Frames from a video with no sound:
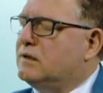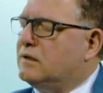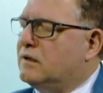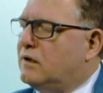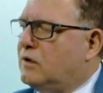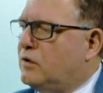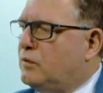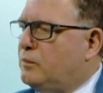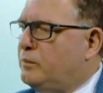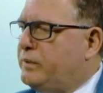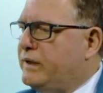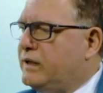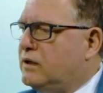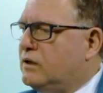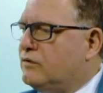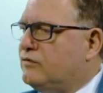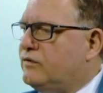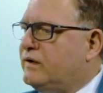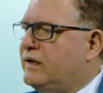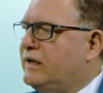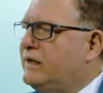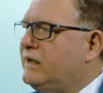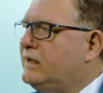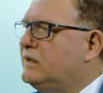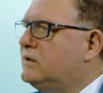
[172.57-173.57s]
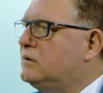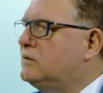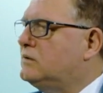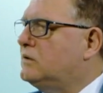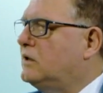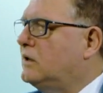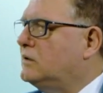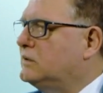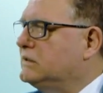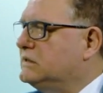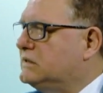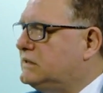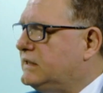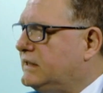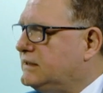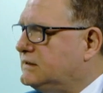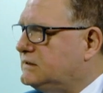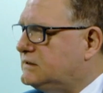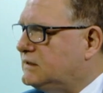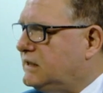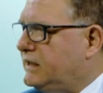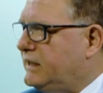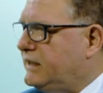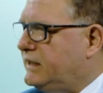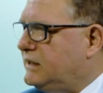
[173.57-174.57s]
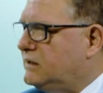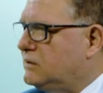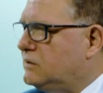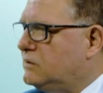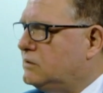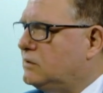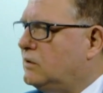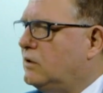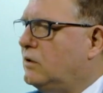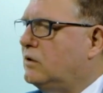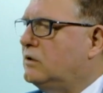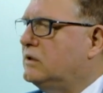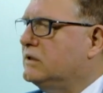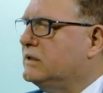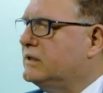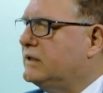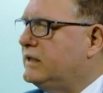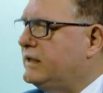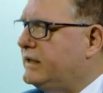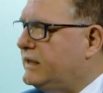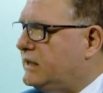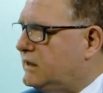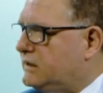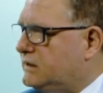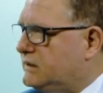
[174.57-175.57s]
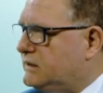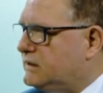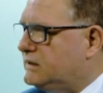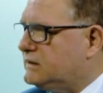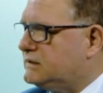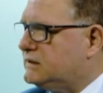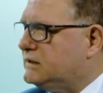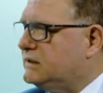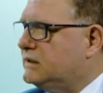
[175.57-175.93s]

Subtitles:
how big of a halo, how intense a halo or a glare is.